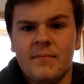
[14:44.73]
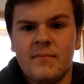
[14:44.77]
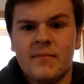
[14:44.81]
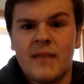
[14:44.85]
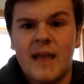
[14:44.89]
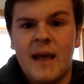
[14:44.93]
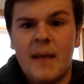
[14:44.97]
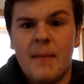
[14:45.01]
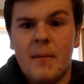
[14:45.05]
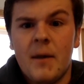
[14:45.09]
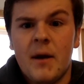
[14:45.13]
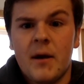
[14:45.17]

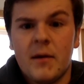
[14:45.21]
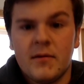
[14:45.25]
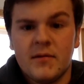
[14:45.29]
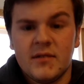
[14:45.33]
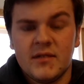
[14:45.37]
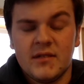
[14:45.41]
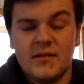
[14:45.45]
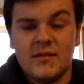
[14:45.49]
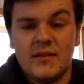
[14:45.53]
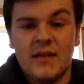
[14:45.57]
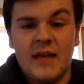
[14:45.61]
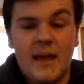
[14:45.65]
that puck
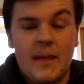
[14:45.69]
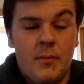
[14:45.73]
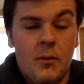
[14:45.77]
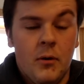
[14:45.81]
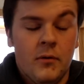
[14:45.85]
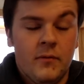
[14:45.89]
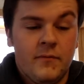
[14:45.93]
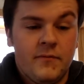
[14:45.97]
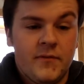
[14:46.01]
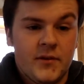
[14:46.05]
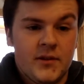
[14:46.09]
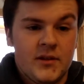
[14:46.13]
was
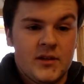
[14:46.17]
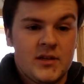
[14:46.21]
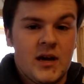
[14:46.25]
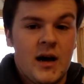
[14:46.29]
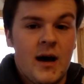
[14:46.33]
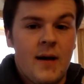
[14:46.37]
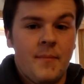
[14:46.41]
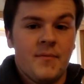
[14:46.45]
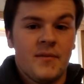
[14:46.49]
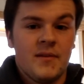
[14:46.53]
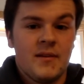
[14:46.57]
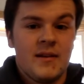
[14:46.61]
labeled for the
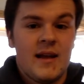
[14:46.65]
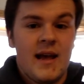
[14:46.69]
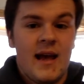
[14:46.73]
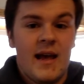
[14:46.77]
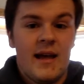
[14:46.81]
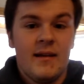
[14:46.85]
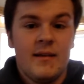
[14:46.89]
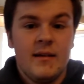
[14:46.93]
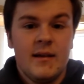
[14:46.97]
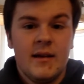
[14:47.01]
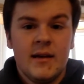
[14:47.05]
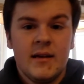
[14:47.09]
top of the
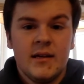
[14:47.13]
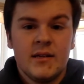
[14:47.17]
net.